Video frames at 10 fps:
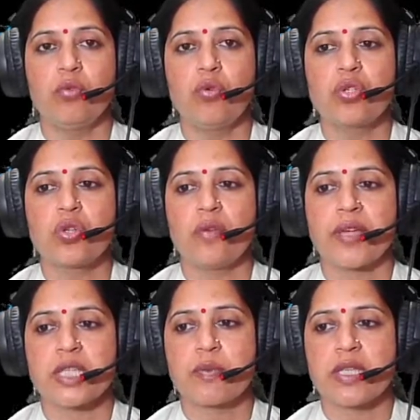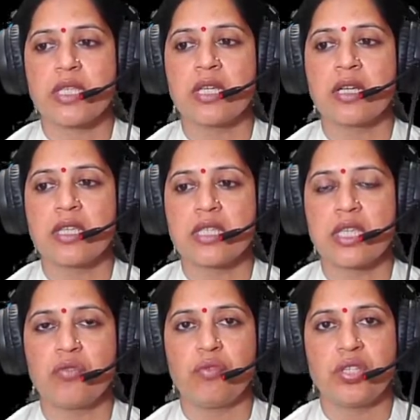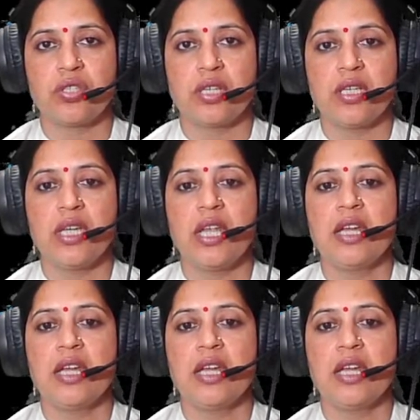modes of expressing concentration,